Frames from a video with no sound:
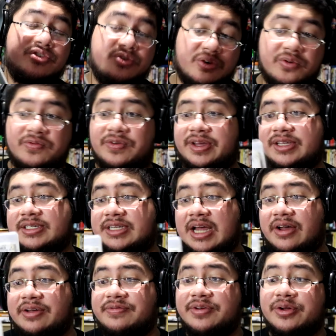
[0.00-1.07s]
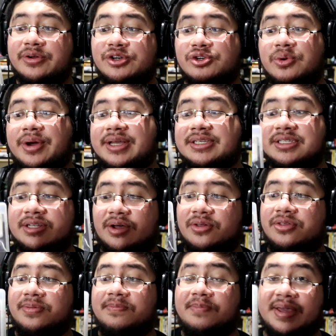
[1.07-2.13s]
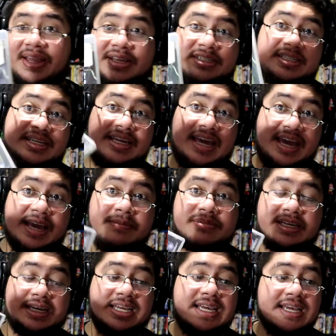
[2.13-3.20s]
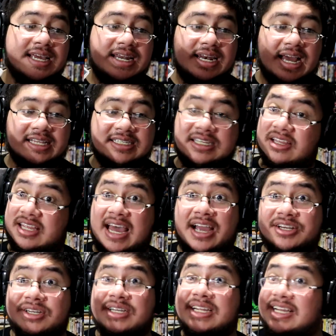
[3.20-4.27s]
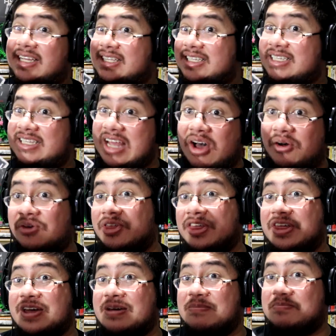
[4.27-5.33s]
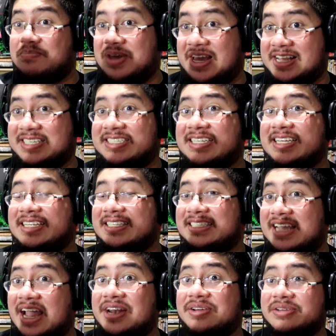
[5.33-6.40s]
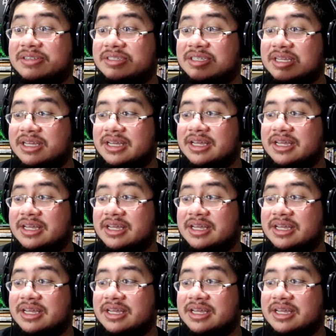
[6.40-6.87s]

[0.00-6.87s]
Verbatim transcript: trophies. Now, if you enjoy stealth based games, like not stealth action, stealth based titles,